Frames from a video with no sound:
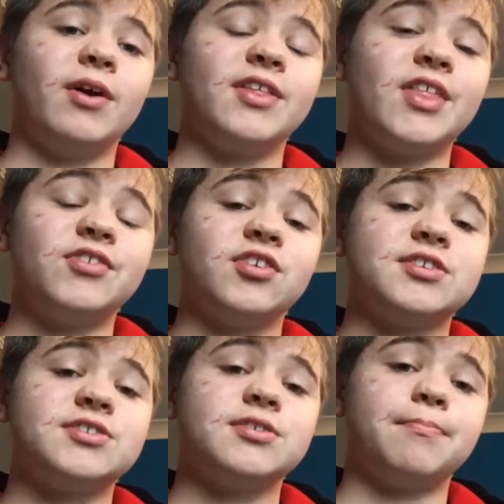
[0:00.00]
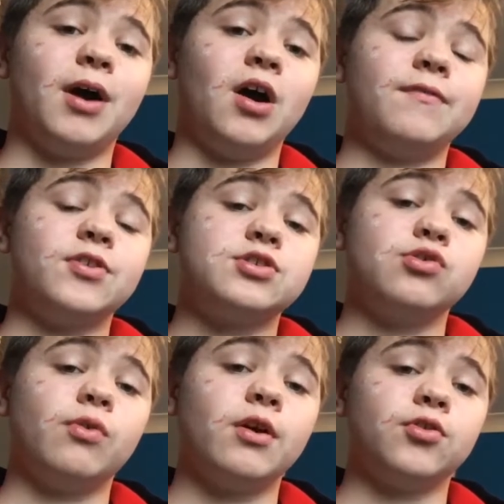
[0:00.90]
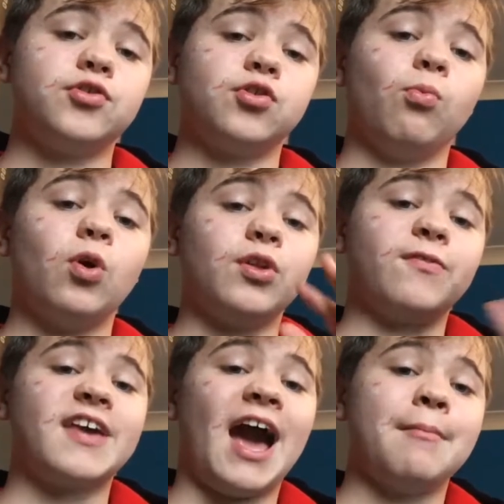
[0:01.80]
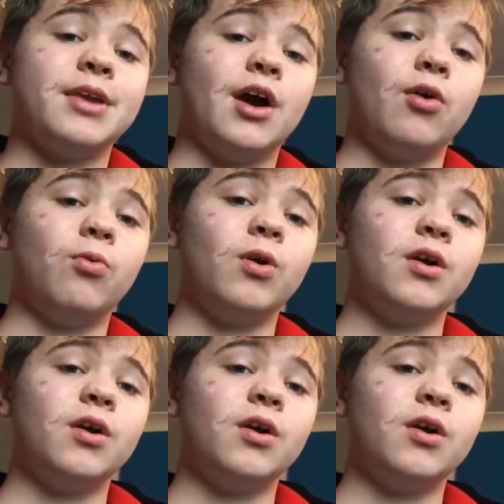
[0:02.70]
whether they're just part of the story or just a one-off cameo.